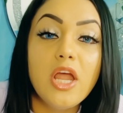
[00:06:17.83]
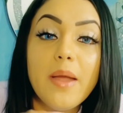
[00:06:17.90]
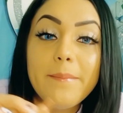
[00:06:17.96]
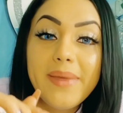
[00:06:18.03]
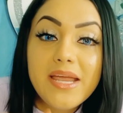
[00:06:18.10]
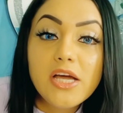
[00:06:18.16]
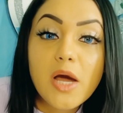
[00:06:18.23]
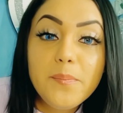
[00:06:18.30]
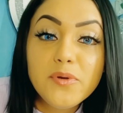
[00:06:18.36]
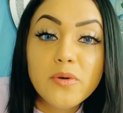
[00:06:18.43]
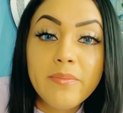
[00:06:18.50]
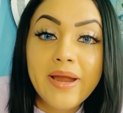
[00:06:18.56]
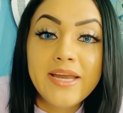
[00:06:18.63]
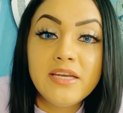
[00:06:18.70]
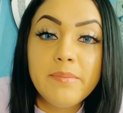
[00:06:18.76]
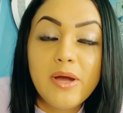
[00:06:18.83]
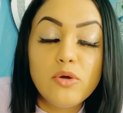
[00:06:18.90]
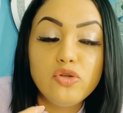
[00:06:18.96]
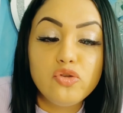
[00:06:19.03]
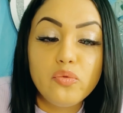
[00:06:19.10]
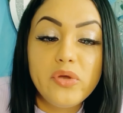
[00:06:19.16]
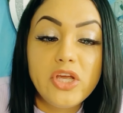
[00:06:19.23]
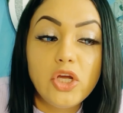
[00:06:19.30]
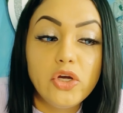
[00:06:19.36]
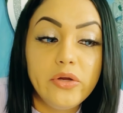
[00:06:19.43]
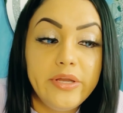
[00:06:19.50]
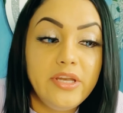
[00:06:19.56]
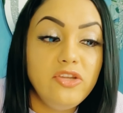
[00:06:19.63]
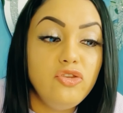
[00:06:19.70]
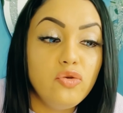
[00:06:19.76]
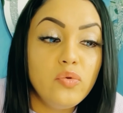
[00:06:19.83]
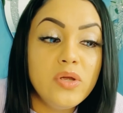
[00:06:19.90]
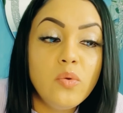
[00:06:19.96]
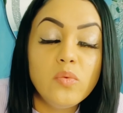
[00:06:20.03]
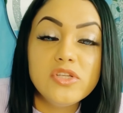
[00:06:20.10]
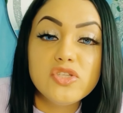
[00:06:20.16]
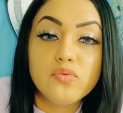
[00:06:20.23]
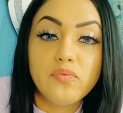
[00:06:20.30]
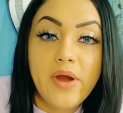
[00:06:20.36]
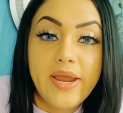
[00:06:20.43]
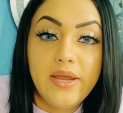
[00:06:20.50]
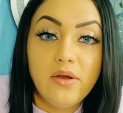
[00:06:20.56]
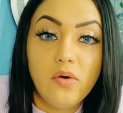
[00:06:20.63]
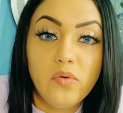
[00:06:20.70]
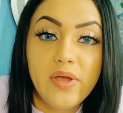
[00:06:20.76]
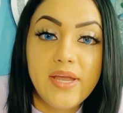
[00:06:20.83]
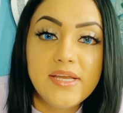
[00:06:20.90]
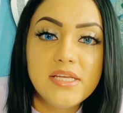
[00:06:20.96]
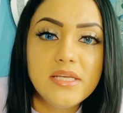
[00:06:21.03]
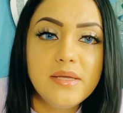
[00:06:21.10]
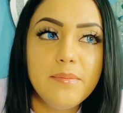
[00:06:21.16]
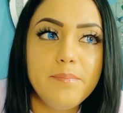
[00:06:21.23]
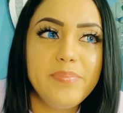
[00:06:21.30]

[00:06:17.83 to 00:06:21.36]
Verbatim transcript: Make up your mind about doing good, doing what's right, okay?